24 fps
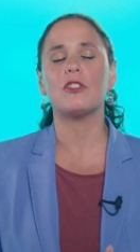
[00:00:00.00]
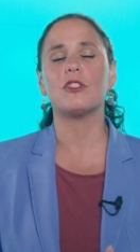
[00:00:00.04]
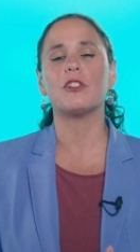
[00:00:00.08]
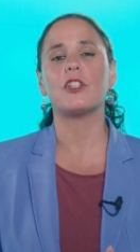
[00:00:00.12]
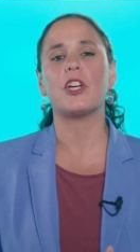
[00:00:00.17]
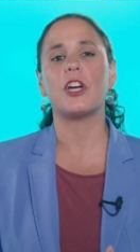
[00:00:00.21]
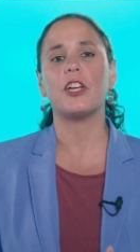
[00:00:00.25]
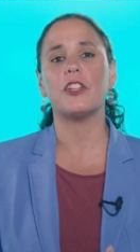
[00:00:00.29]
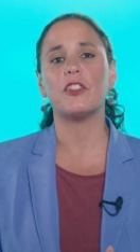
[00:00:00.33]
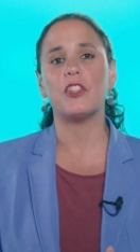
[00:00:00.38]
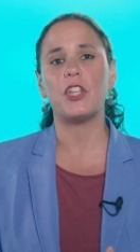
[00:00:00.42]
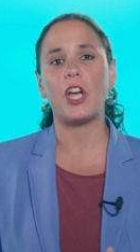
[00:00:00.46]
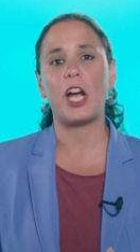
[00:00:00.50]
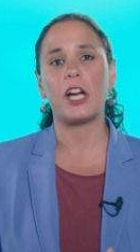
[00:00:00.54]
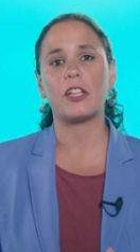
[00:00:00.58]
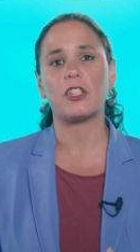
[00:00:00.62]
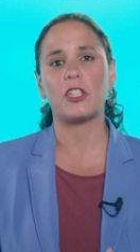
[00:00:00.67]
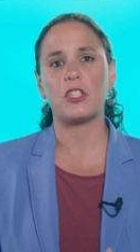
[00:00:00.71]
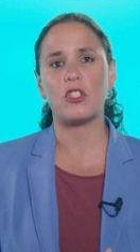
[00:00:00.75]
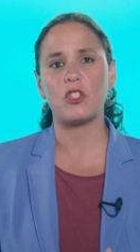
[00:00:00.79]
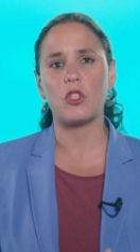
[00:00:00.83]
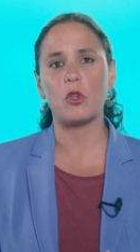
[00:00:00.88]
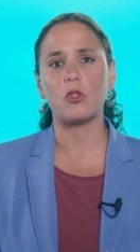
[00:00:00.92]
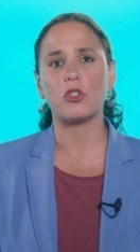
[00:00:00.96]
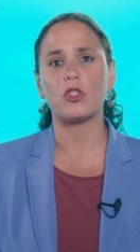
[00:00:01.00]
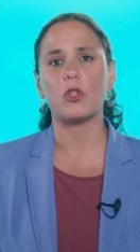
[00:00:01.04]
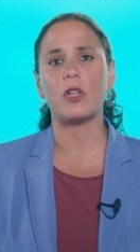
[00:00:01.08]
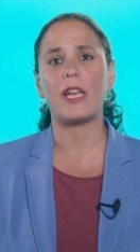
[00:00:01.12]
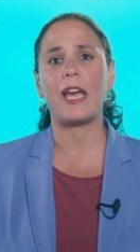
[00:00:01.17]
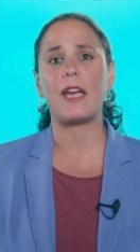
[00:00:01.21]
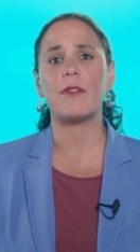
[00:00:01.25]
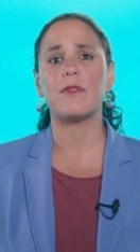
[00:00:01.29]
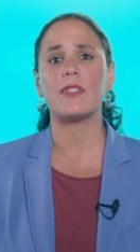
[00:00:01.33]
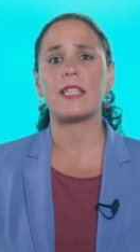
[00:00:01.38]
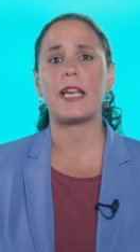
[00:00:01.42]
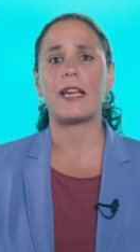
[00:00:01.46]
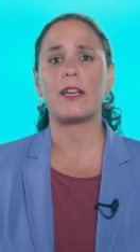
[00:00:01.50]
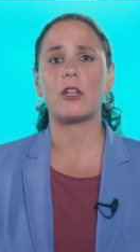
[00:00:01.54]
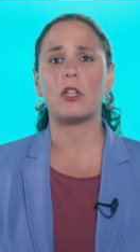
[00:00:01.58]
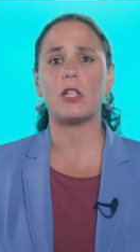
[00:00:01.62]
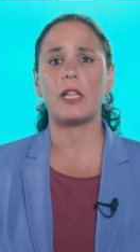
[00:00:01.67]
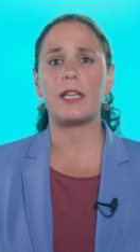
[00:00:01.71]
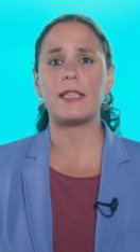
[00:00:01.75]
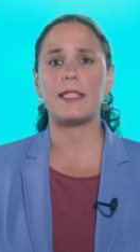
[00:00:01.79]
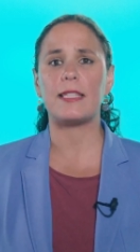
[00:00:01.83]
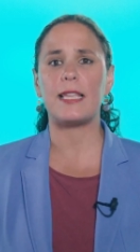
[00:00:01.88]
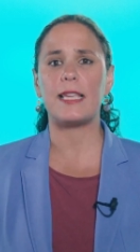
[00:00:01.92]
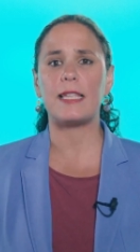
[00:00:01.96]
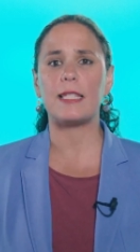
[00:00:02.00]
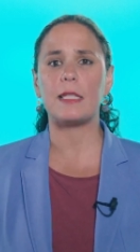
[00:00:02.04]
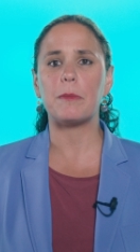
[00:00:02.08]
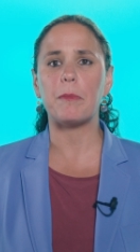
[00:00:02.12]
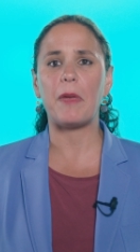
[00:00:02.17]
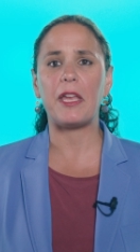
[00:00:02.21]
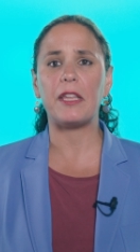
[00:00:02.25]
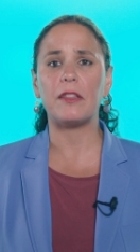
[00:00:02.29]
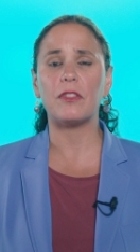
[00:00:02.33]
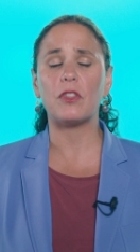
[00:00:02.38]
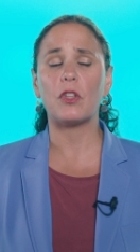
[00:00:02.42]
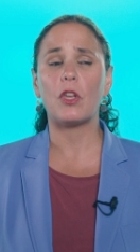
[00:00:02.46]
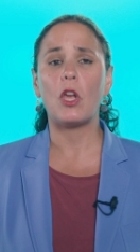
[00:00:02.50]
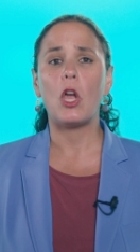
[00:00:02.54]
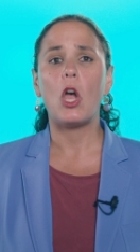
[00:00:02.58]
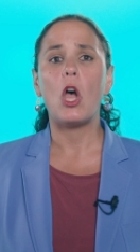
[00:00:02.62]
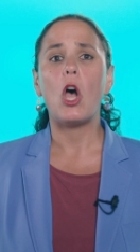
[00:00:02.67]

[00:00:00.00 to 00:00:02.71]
to conduct a social life cycle assessment